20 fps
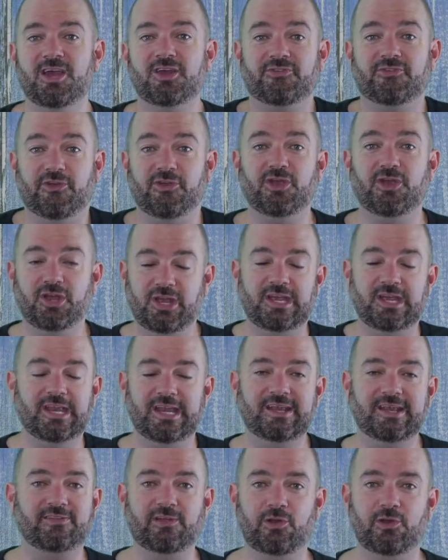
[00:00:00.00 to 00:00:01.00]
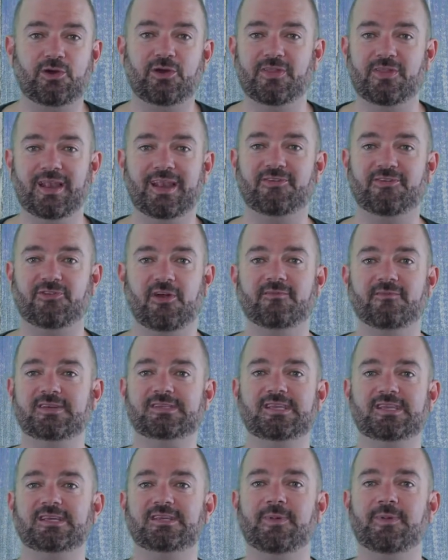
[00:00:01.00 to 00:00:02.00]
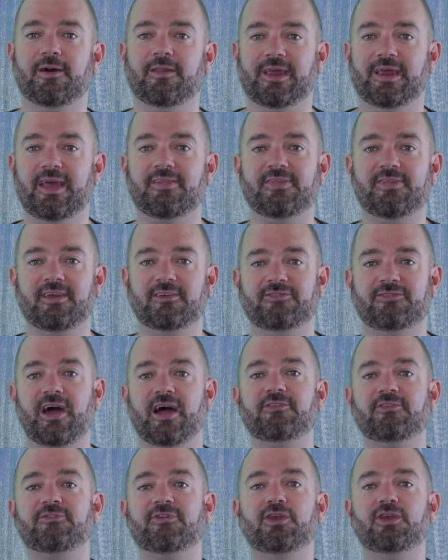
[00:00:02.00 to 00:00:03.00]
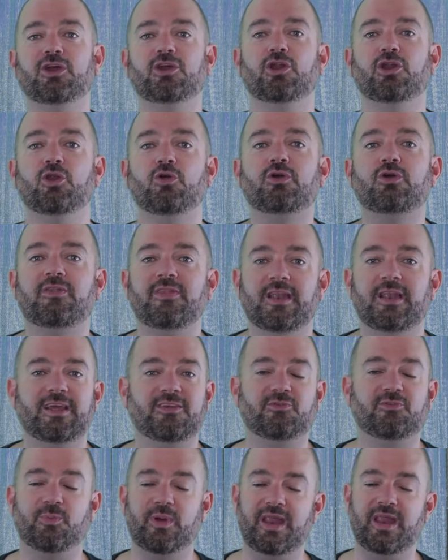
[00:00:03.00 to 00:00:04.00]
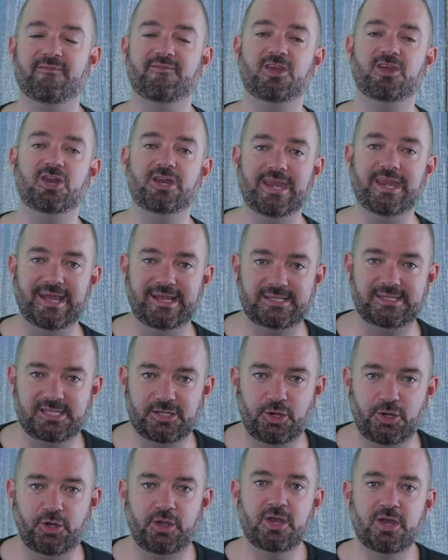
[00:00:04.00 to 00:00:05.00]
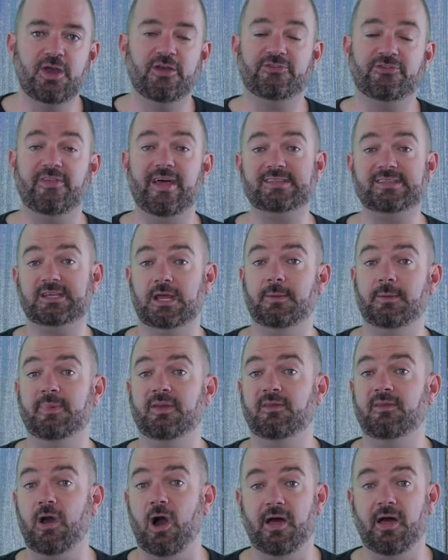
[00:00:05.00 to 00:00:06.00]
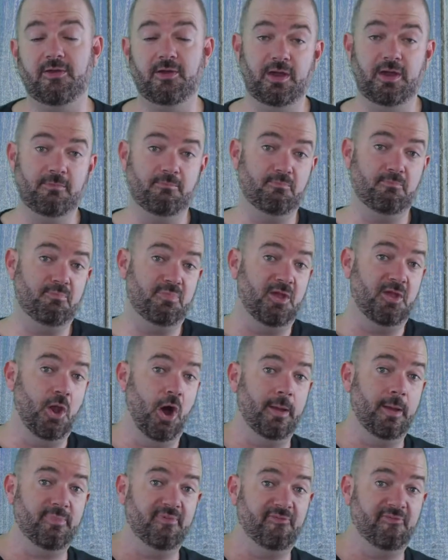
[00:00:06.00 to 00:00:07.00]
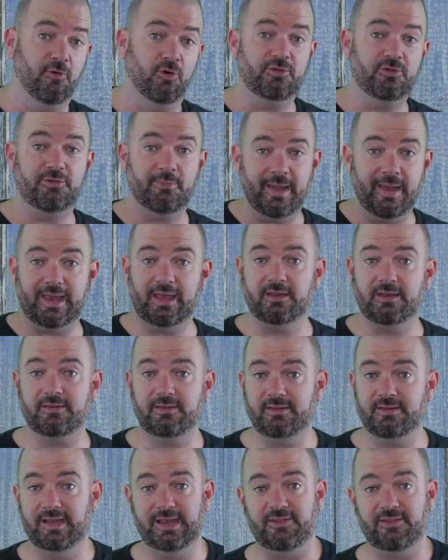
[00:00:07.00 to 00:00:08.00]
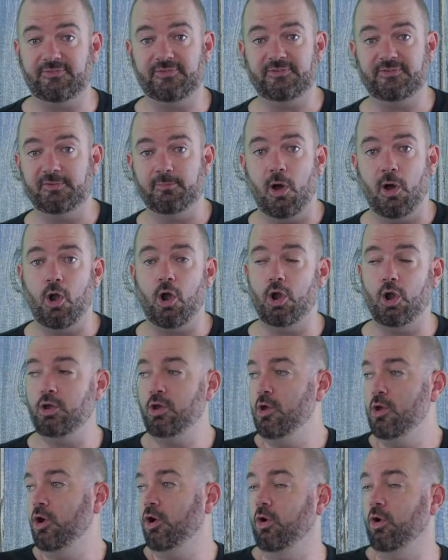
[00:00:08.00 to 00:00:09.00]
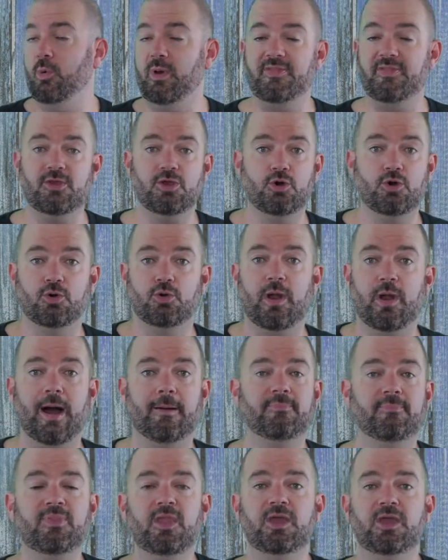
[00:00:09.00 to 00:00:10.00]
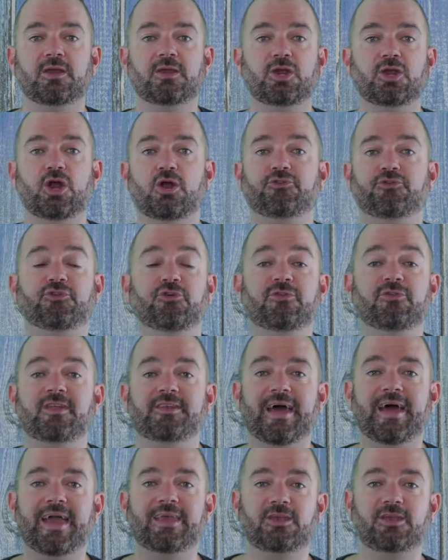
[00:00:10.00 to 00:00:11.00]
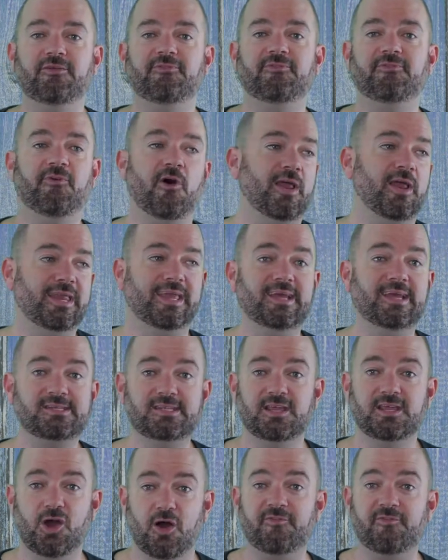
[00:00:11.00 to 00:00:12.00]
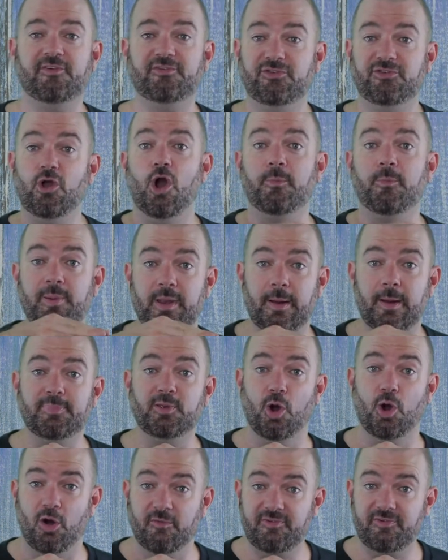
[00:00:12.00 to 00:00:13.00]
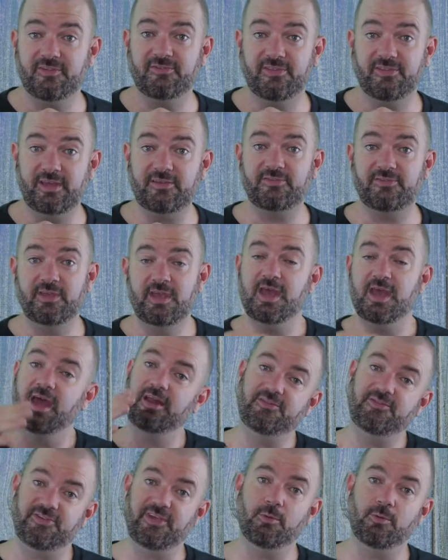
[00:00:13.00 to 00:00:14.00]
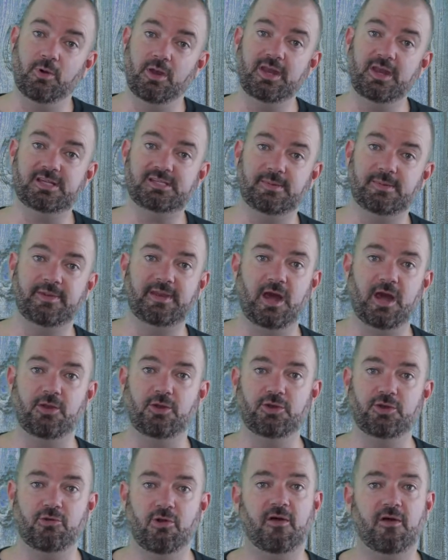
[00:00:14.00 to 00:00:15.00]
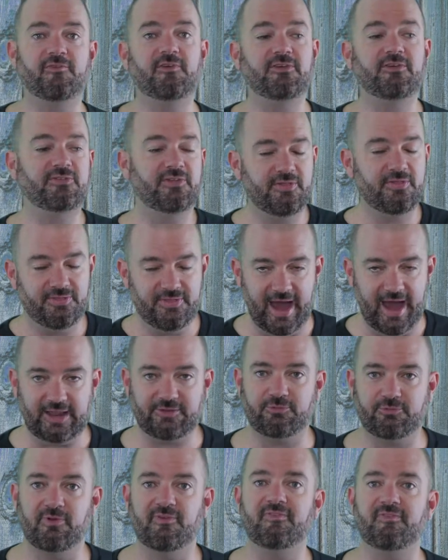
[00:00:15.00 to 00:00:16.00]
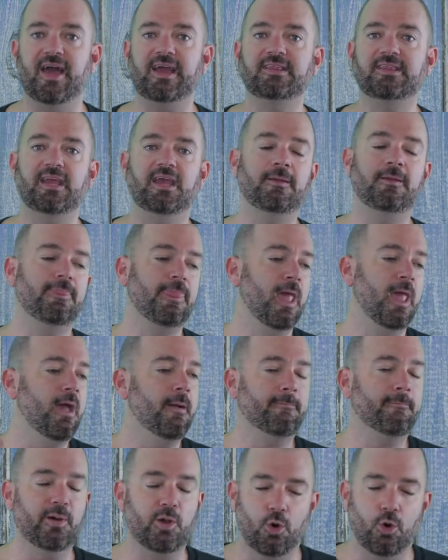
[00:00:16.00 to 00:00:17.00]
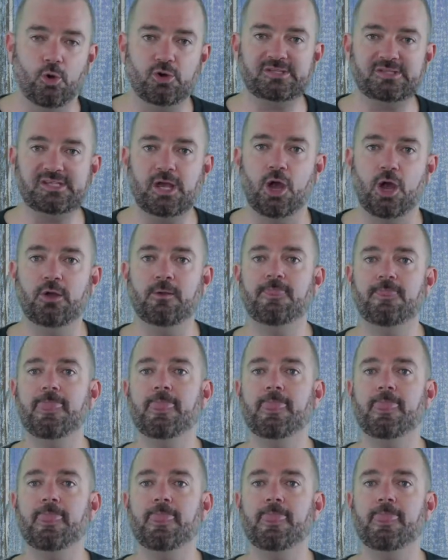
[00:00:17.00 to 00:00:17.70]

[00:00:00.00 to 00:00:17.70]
So you need to look at the list, obviously, to be able to get things done. So you're going to look at the list whenever you need to. So that's going to be either the night before to make a list for tomorrow, or whether you're, during the day, you finally get to the office, you open up your office list and see what needs to be done on your office. That's reflecting. But also,